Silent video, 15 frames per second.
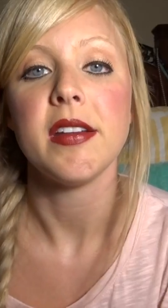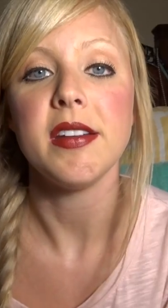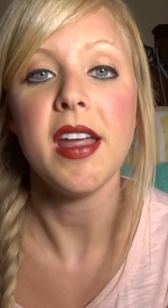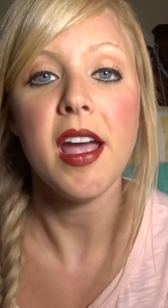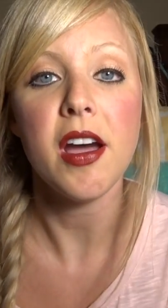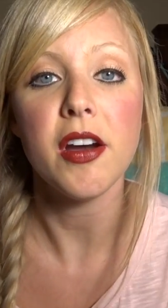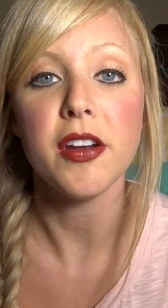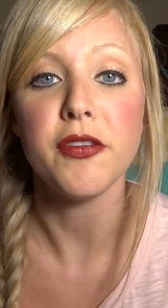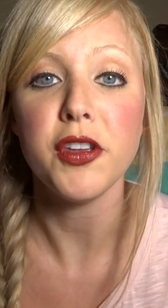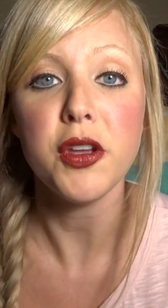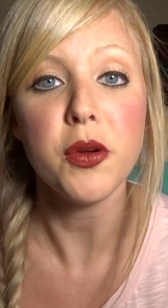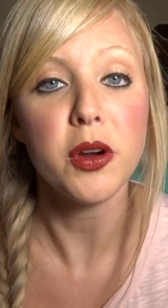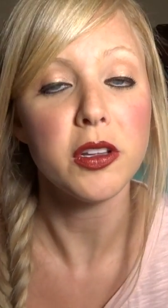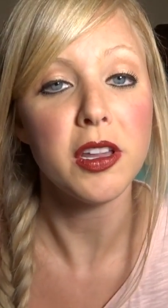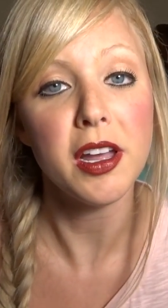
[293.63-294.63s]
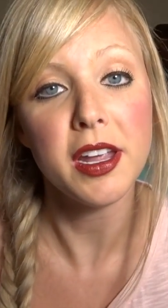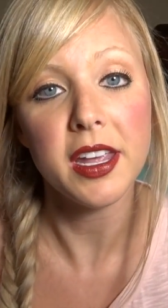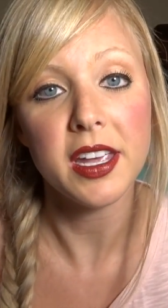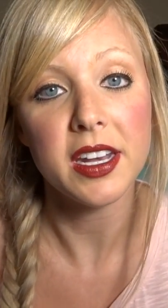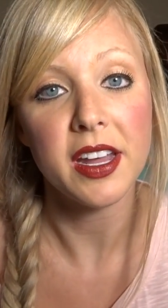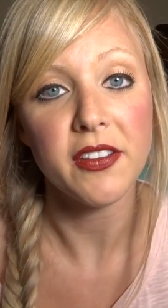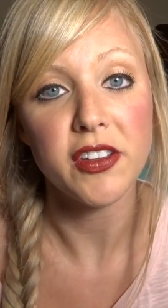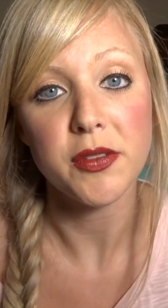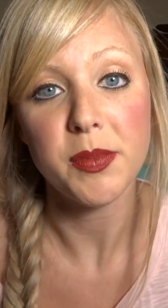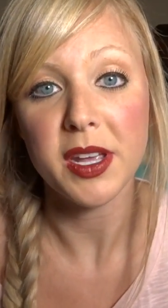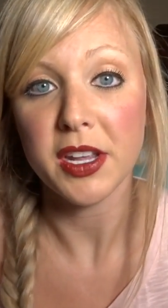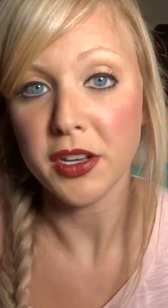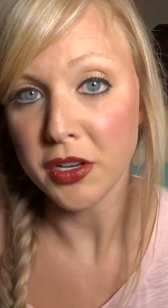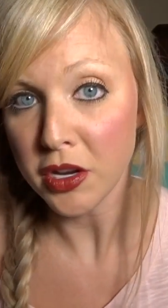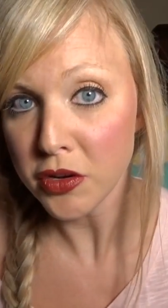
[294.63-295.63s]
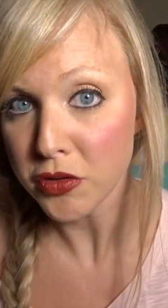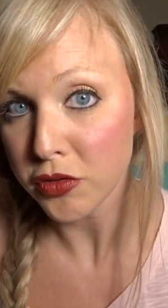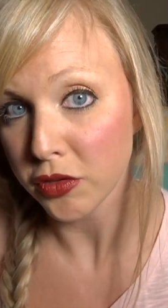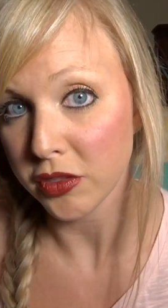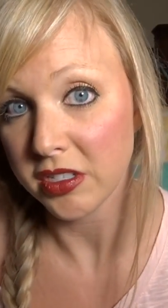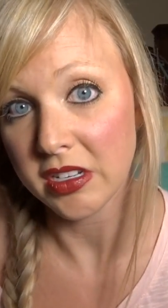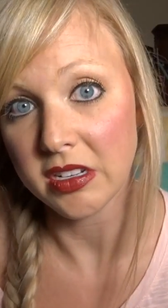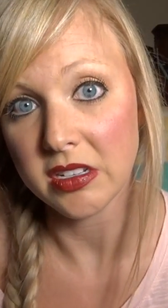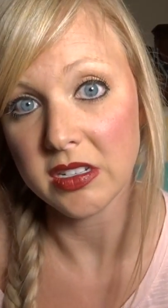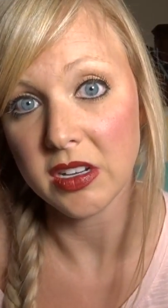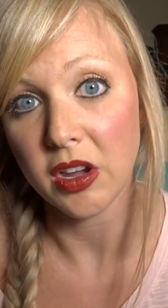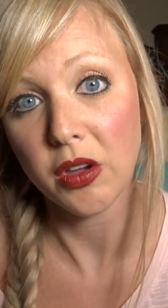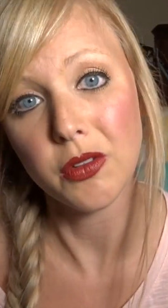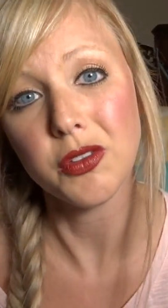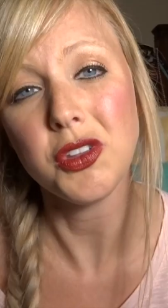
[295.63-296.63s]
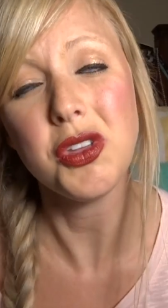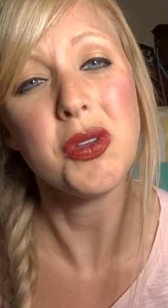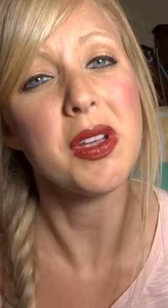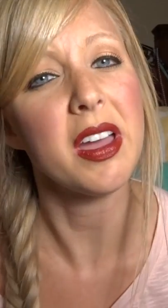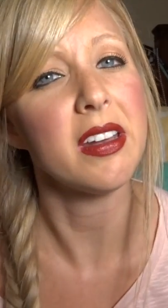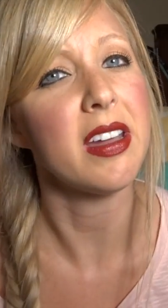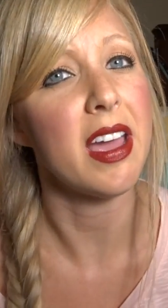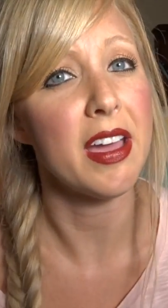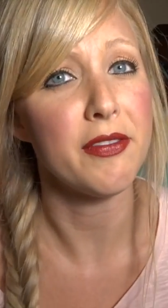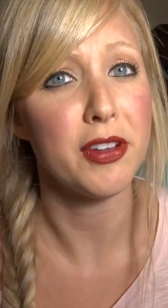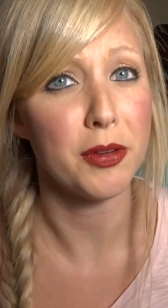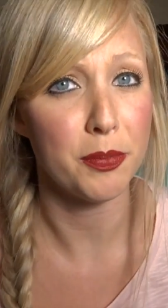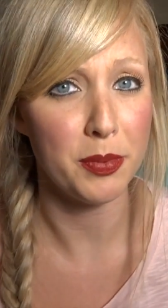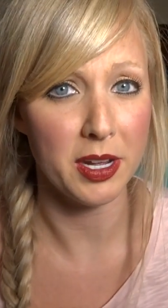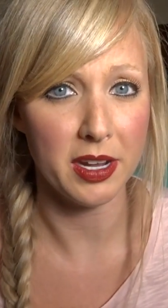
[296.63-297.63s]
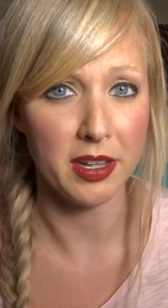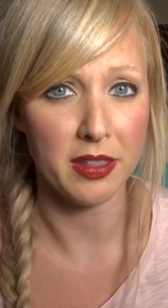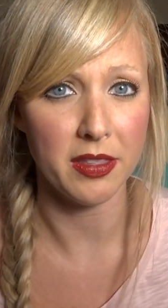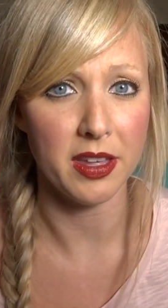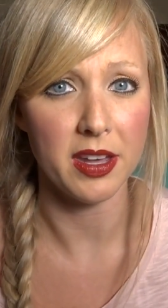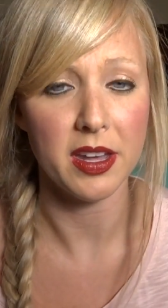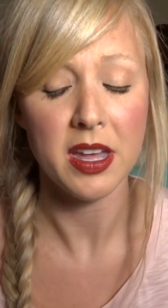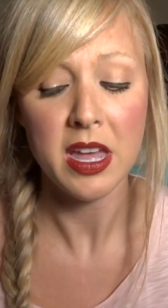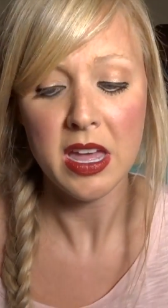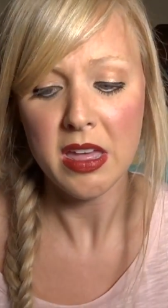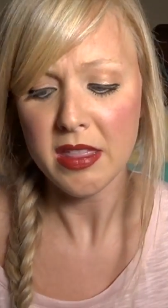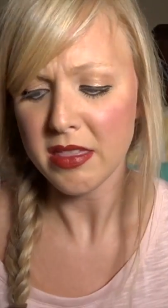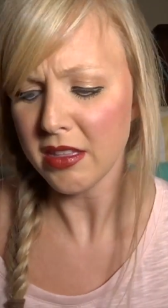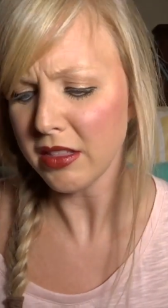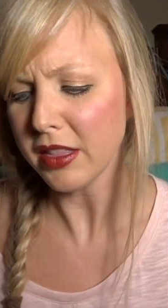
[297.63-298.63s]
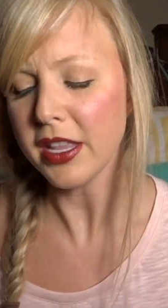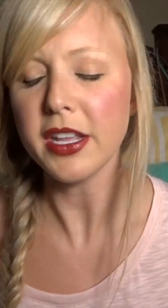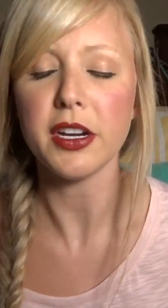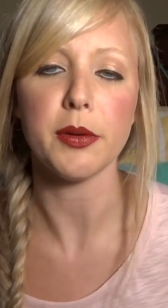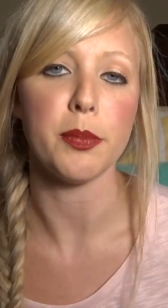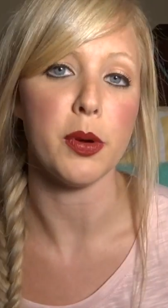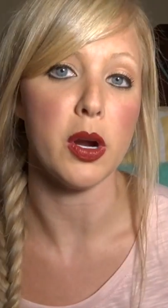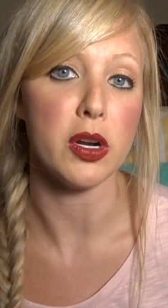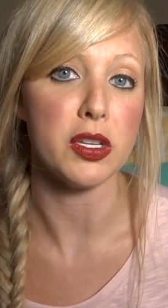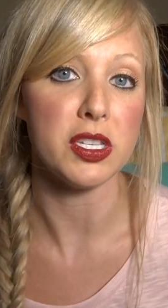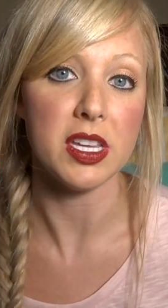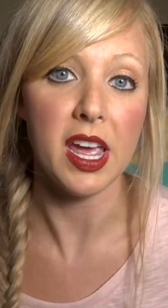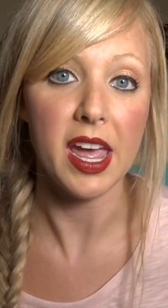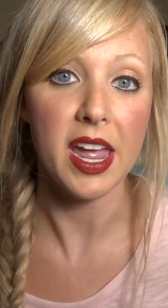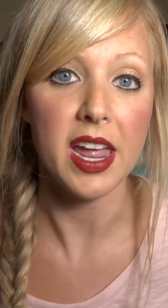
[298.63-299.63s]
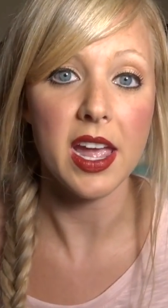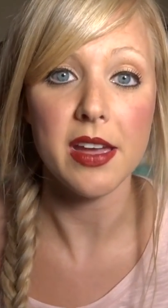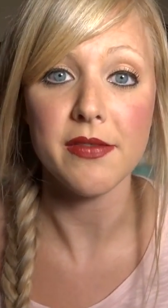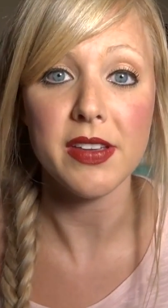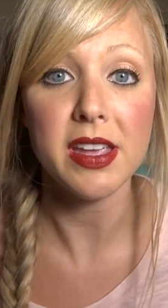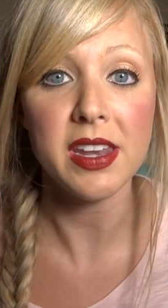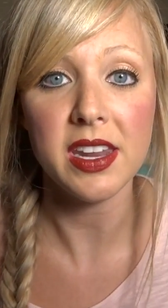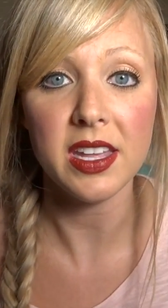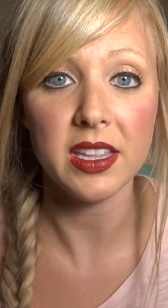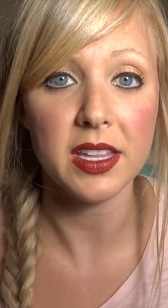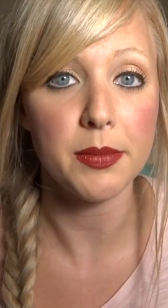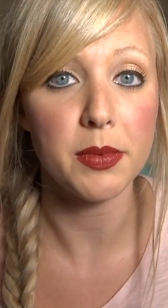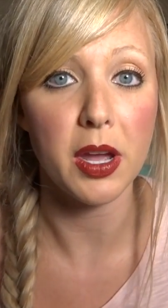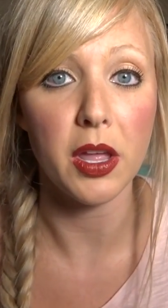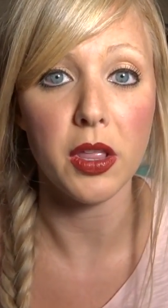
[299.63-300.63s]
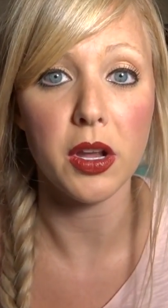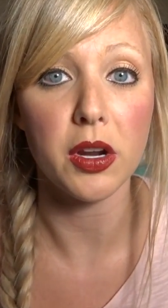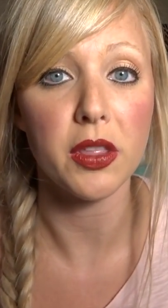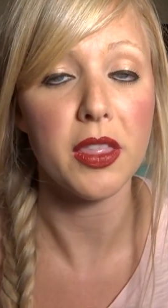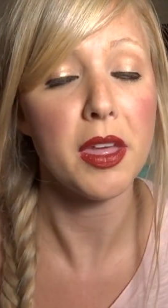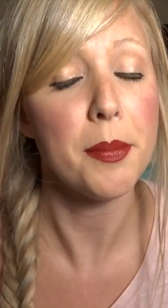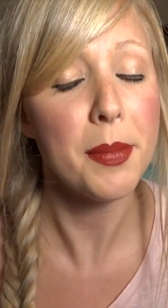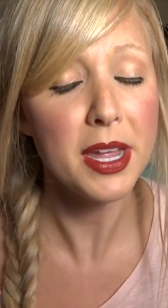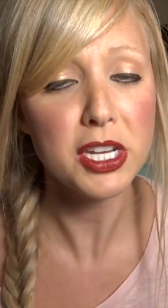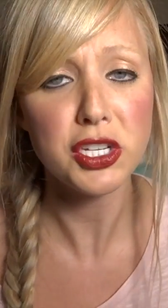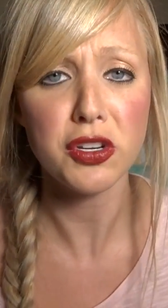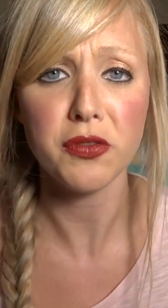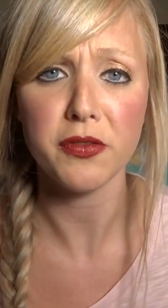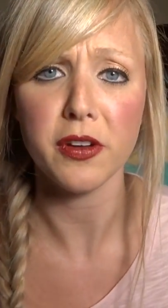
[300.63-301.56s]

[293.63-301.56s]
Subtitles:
Now, if you are lucky enough to be a neutral skin tone, you kind of have your pick of the litter per se of any lip color that makes you